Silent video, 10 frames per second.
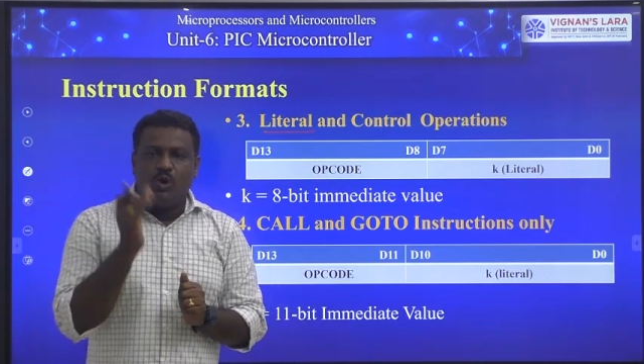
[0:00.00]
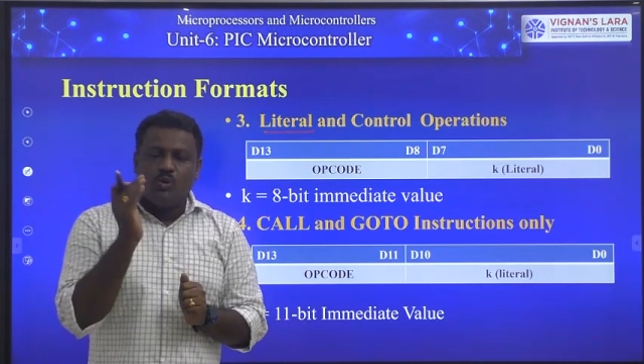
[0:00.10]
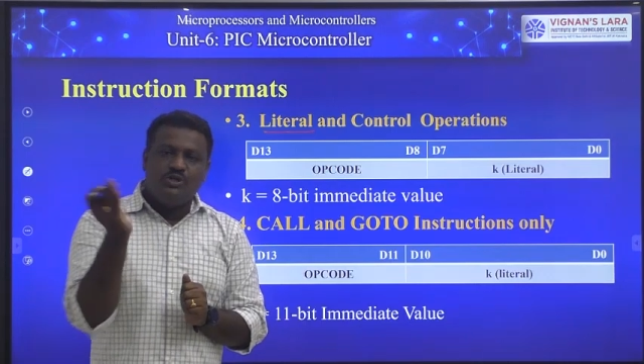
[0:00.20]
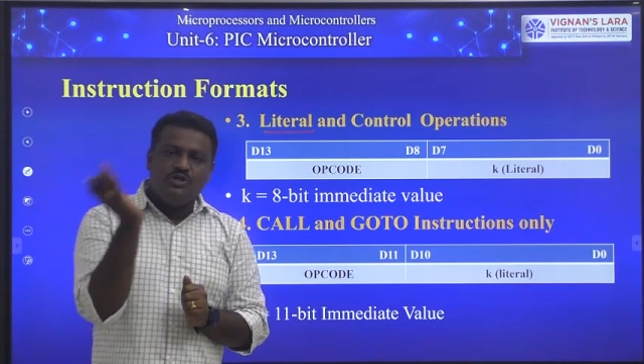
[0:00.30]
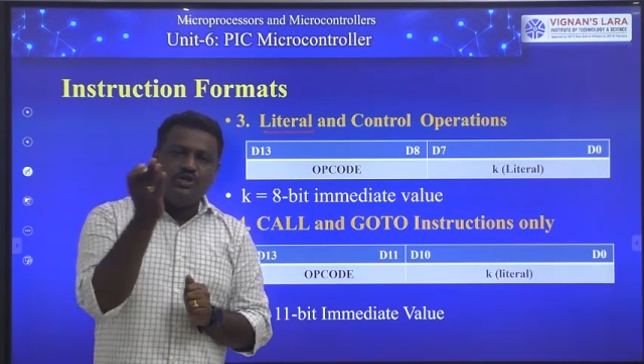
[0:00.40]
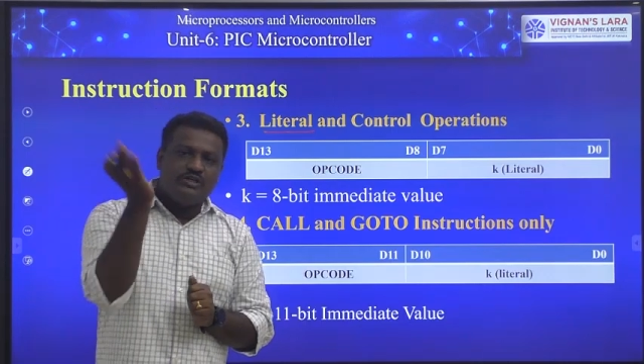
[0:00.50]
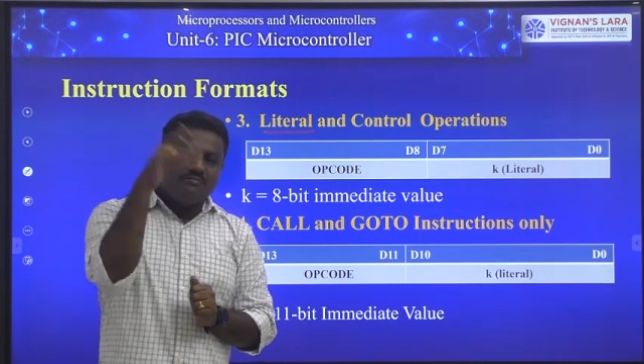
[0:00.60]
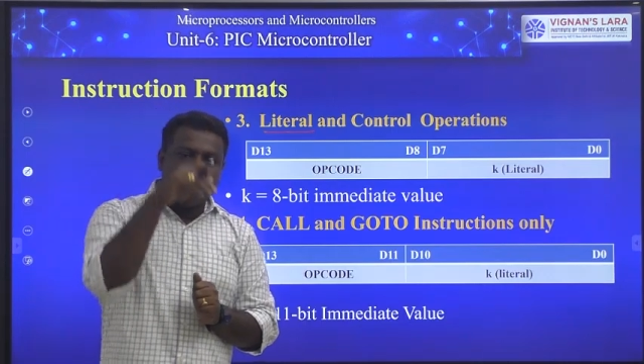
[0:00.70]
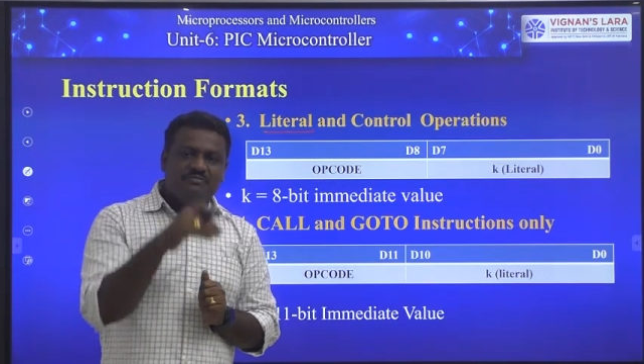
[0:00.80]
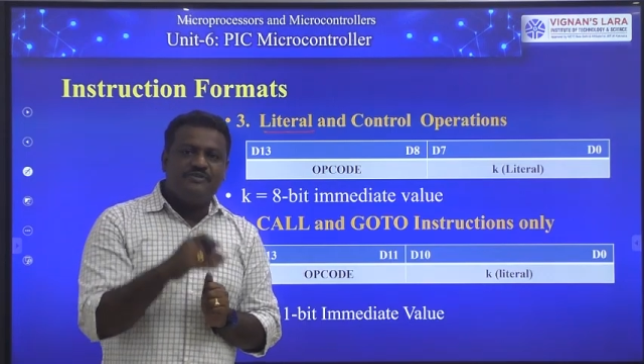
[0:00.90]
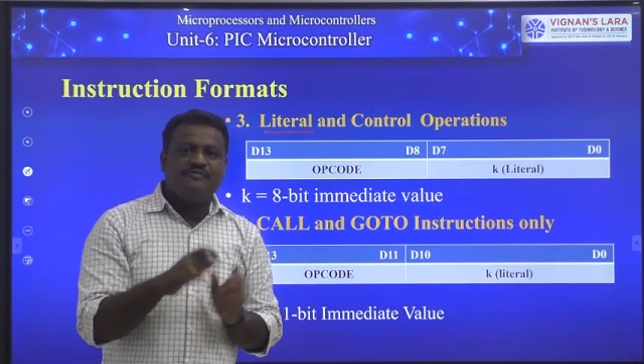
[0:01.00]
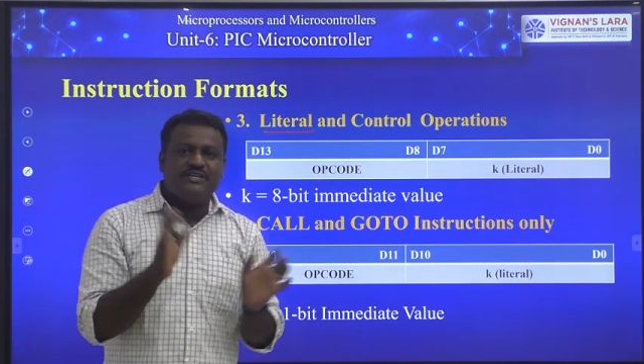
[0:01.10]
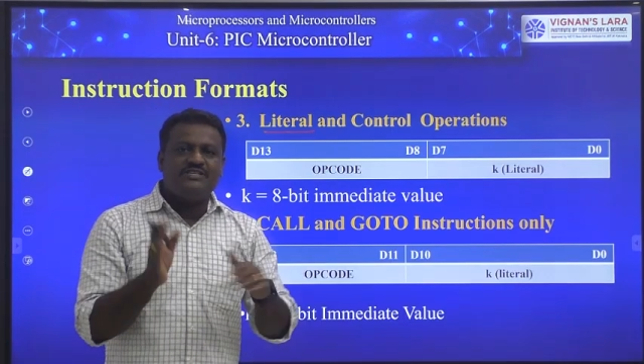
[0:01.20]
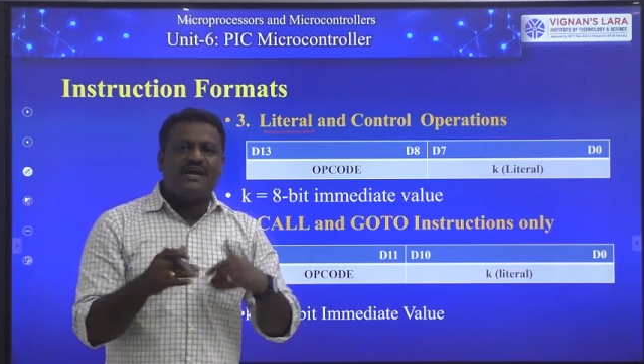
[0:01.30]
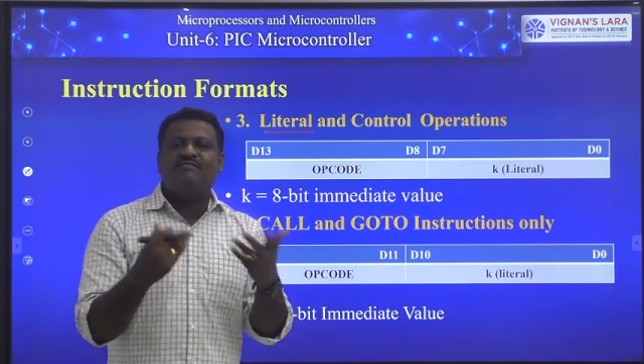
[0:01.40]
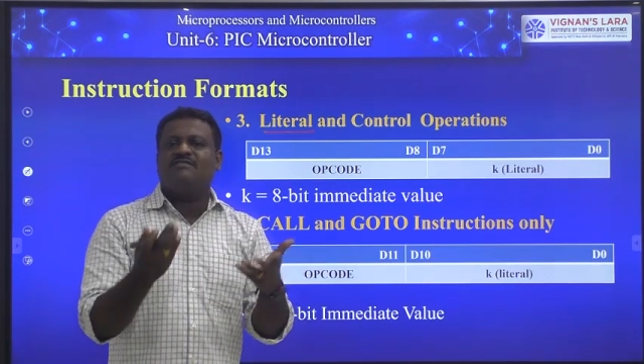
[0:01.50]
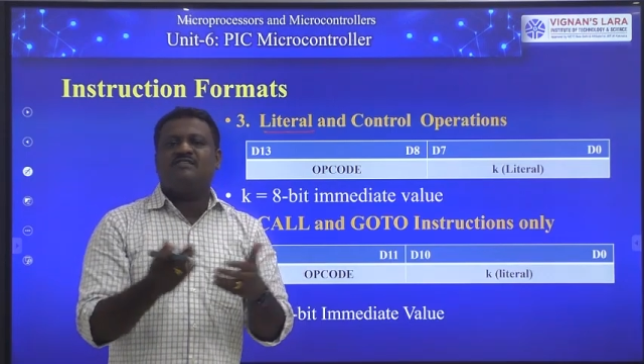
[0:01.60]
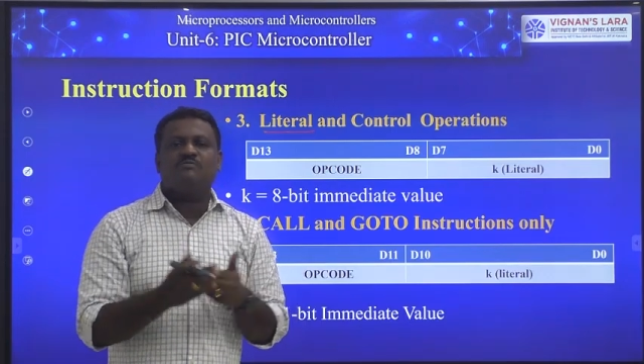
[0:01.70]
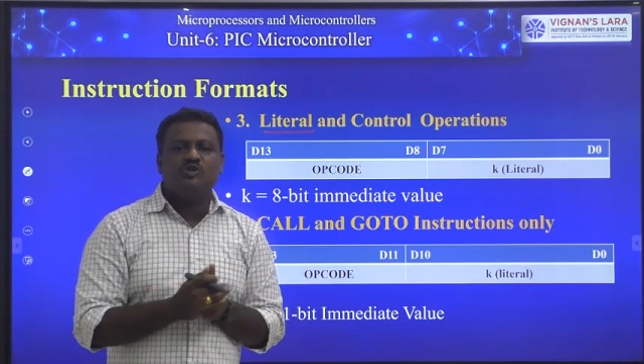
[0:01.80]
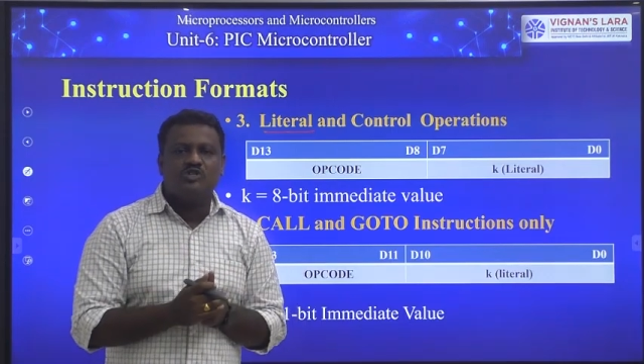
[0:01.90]
Once you remember friends
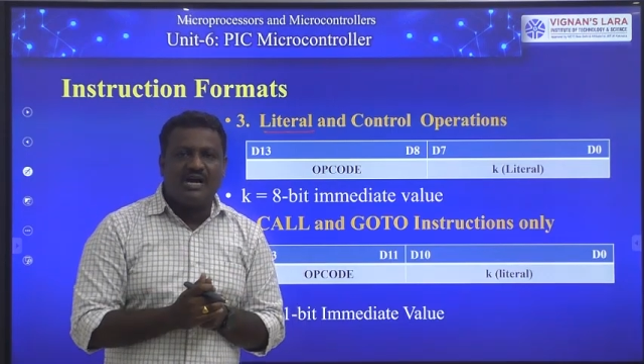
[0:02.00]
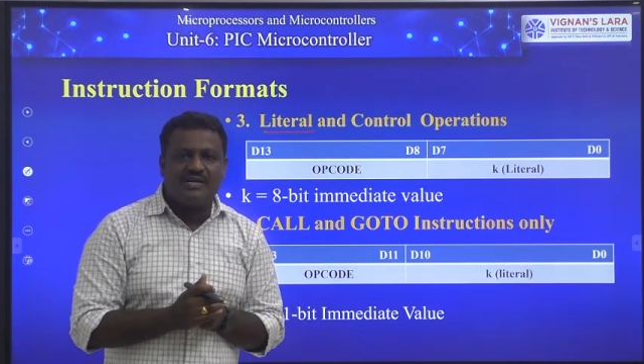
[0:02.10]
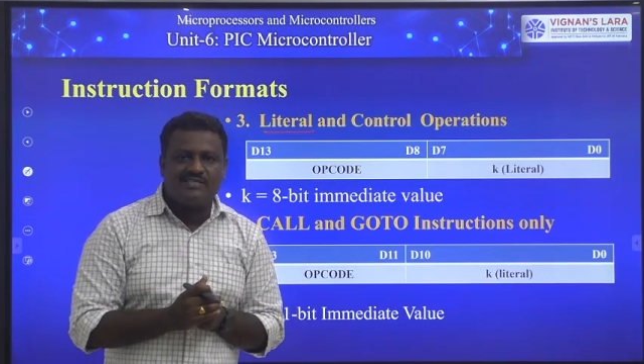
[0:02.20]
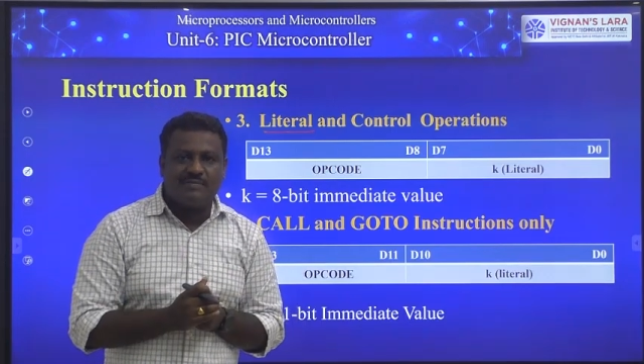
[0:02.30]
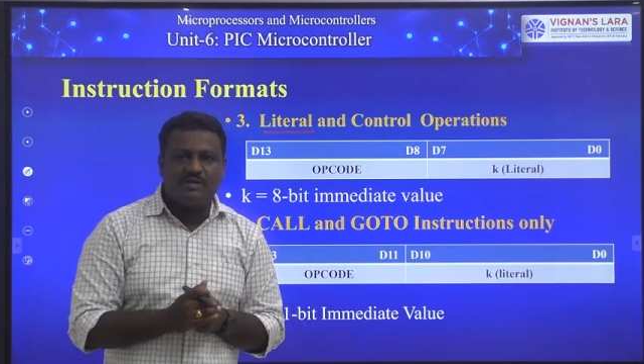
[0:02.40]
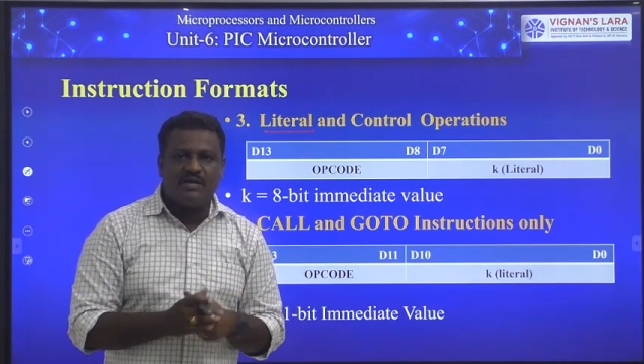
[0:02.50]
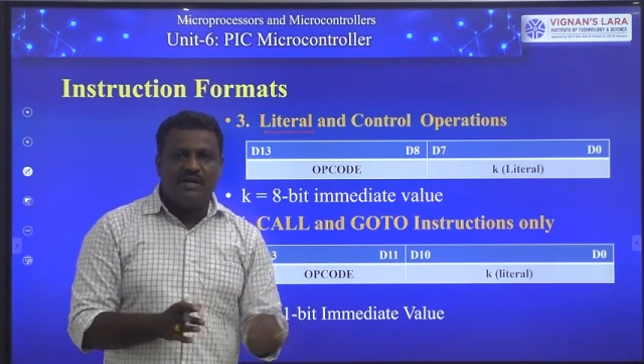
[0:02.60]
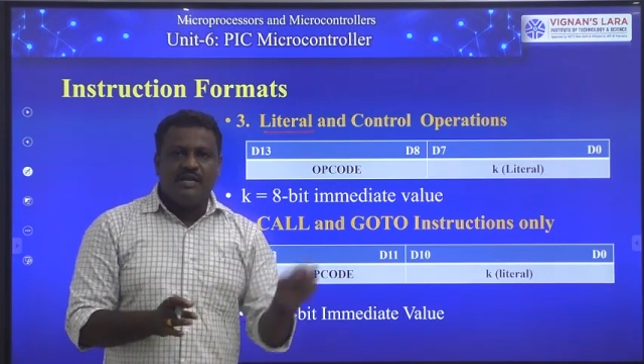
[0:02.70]
addressing modes concept,